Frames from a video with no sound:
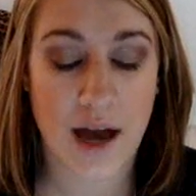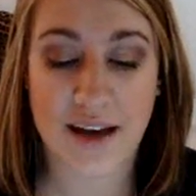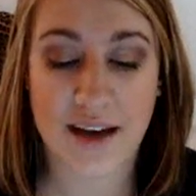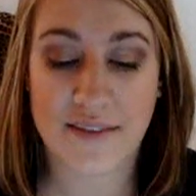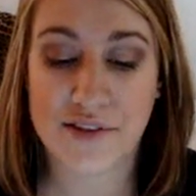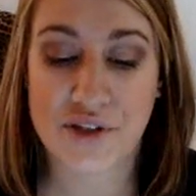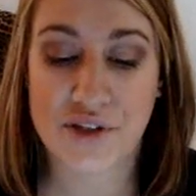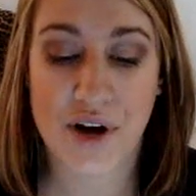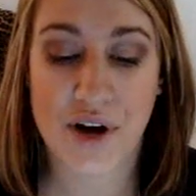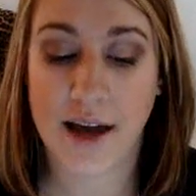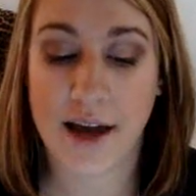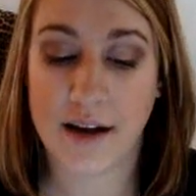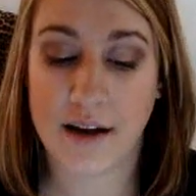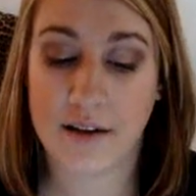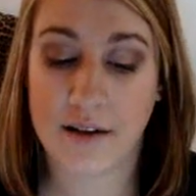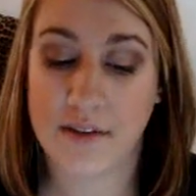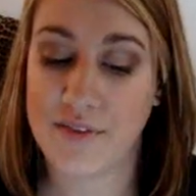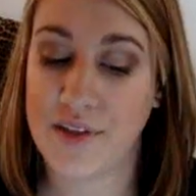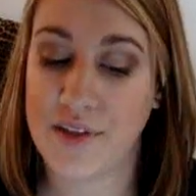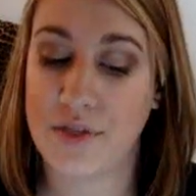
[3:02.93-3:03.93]
haven't tried
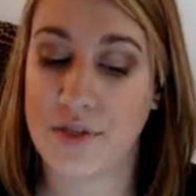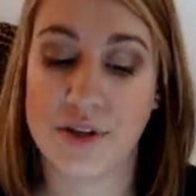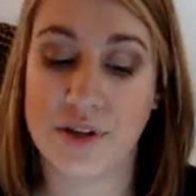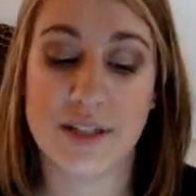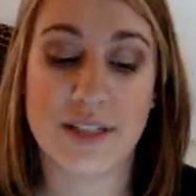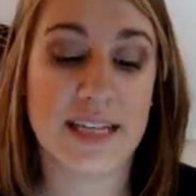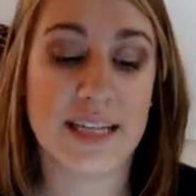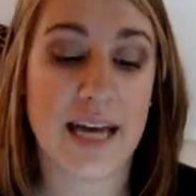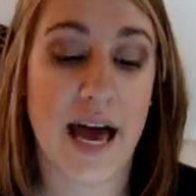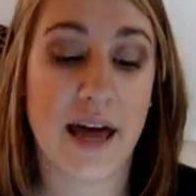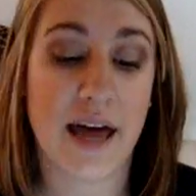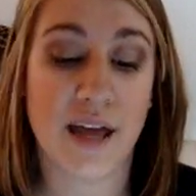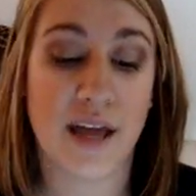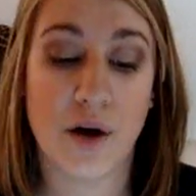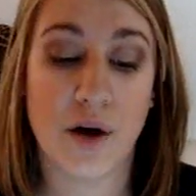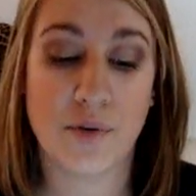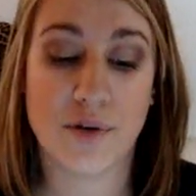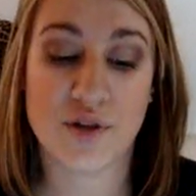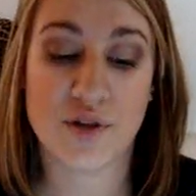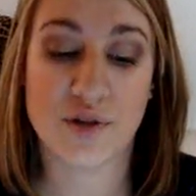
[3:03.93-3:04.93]
any of the, there's
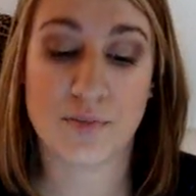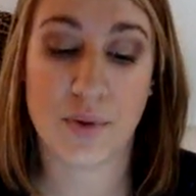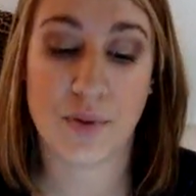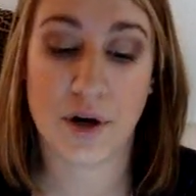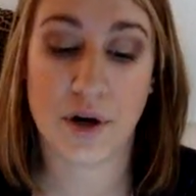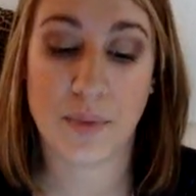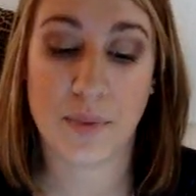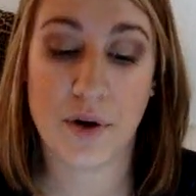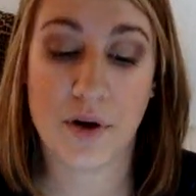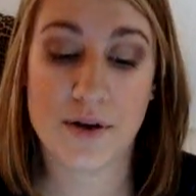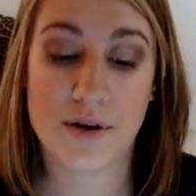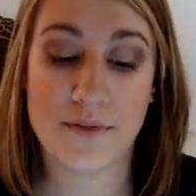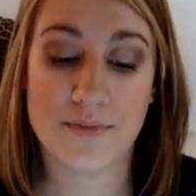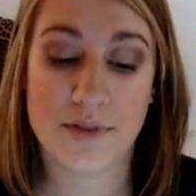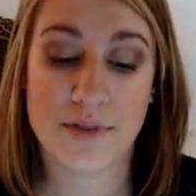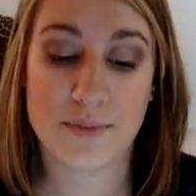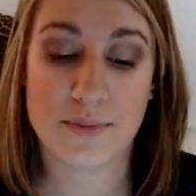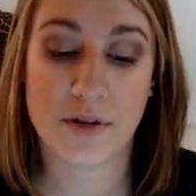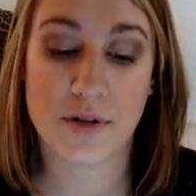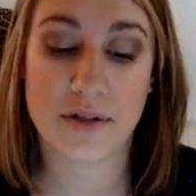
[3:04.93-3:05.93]
Daddio, which is purple.
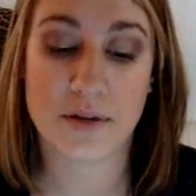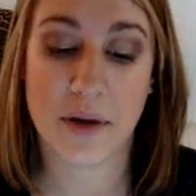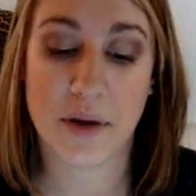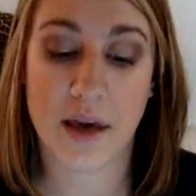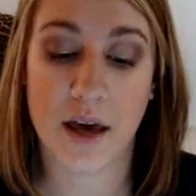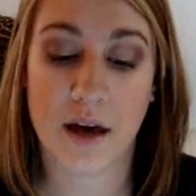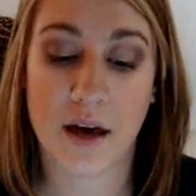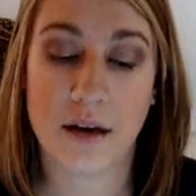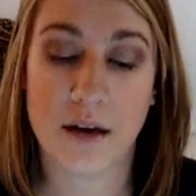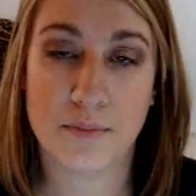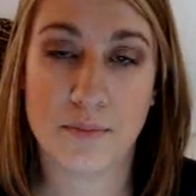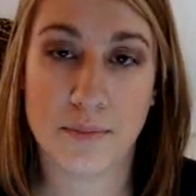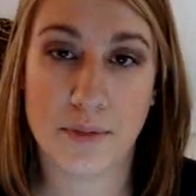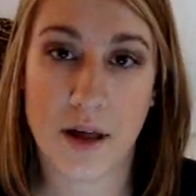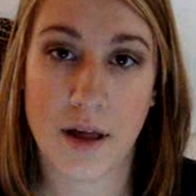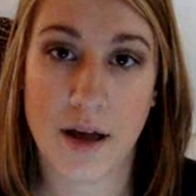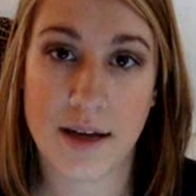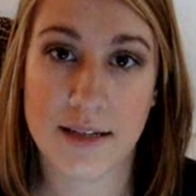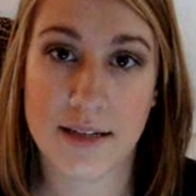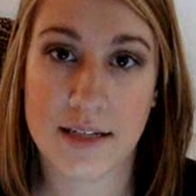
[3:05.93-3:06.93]
It's supposed to make
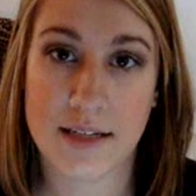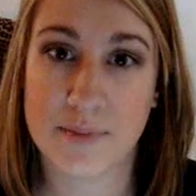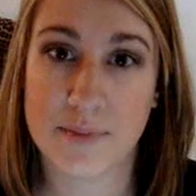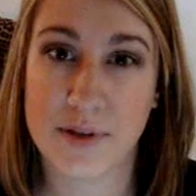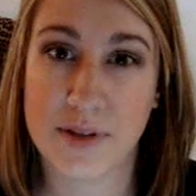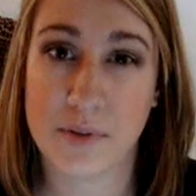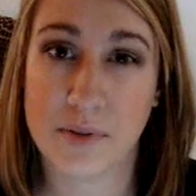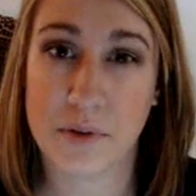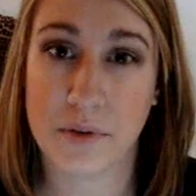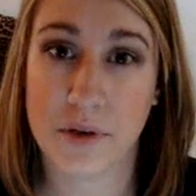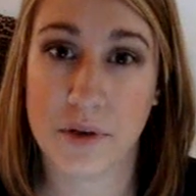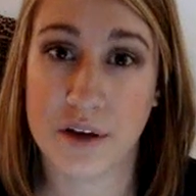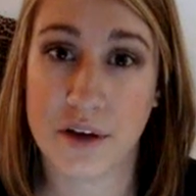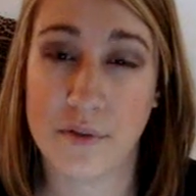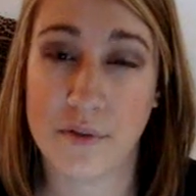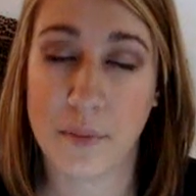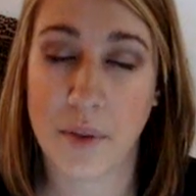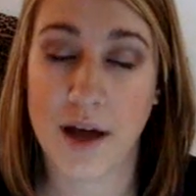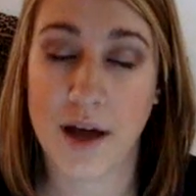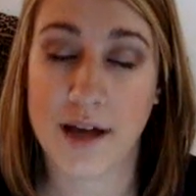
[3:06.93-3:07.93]
blonde, it's supposed to be really
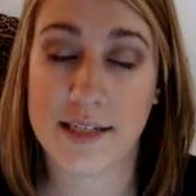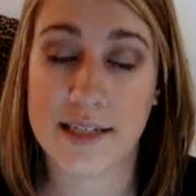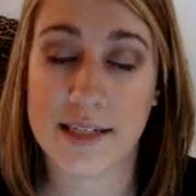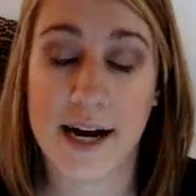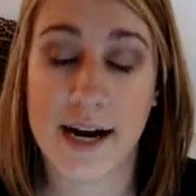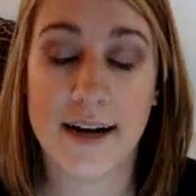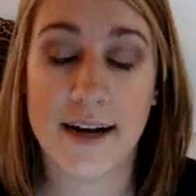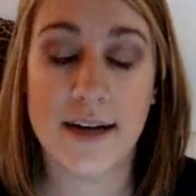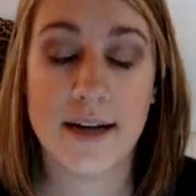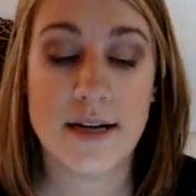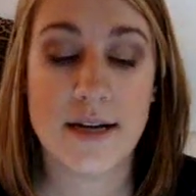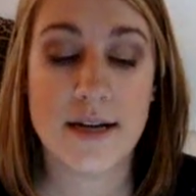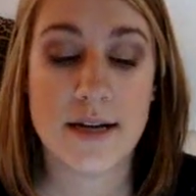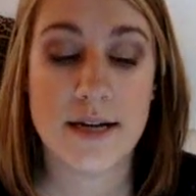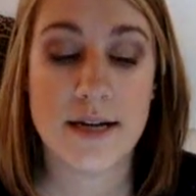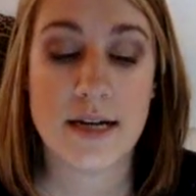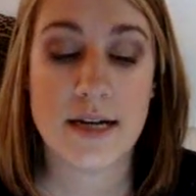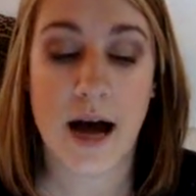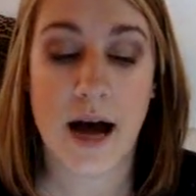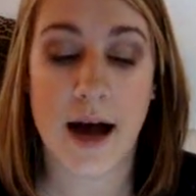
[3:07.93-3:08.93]
good for blonde hair,
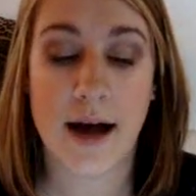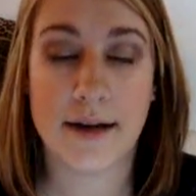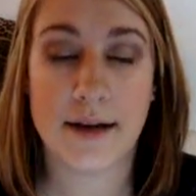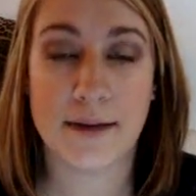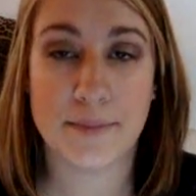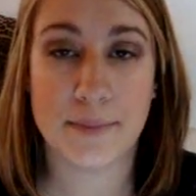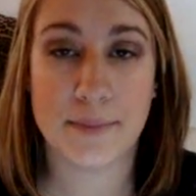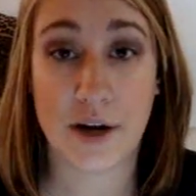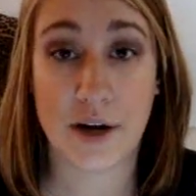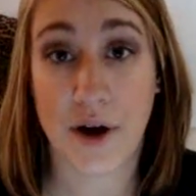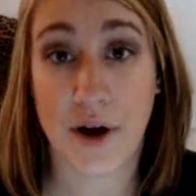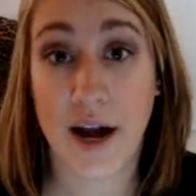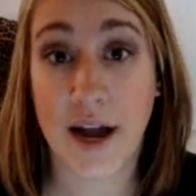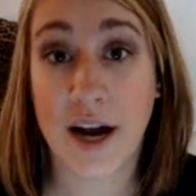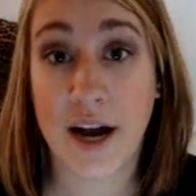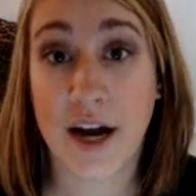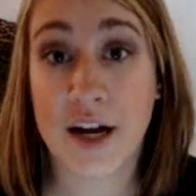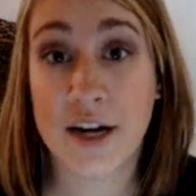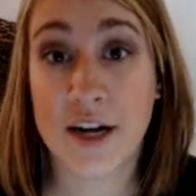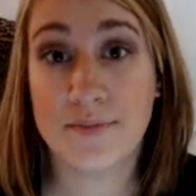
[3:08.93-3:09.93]
and
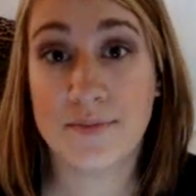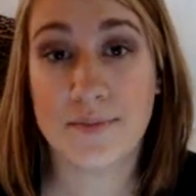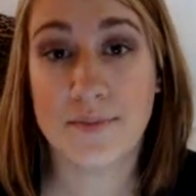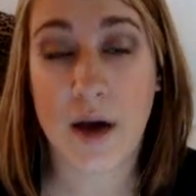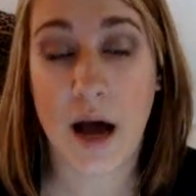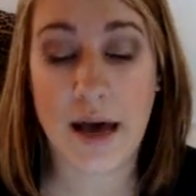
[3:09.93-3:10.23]
gray hair.